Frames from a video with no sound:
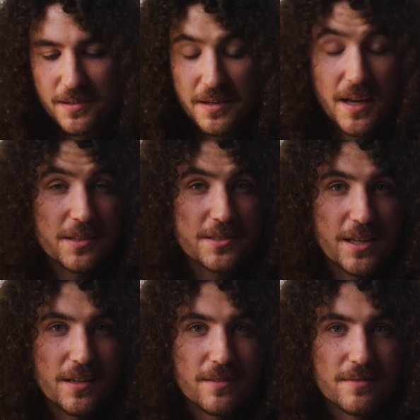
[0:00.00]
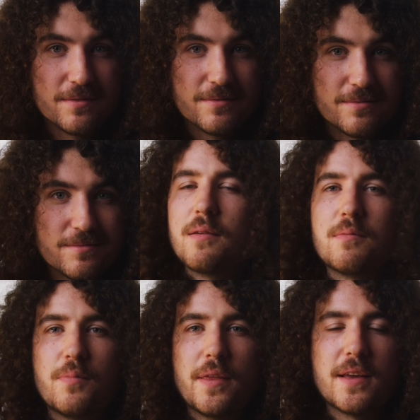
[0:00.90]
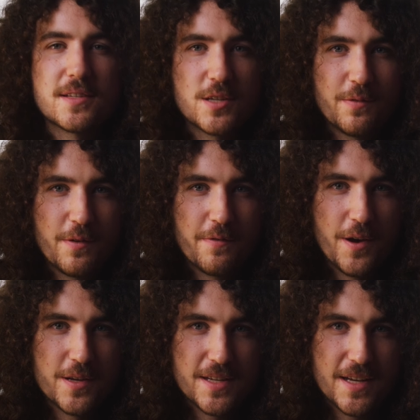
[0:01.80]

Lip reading: yeah, it looks good. But then to solve the first